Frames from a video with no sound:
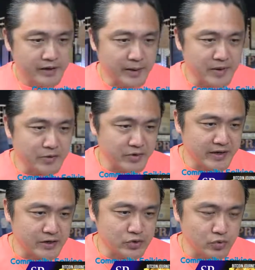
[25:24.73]
Let me
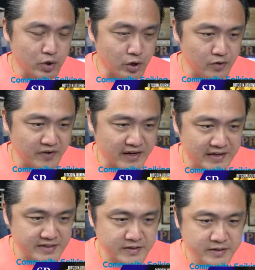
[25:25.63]
read out to all of
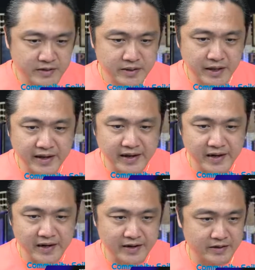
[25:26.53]
us the
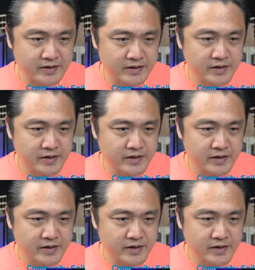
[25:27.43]
headline.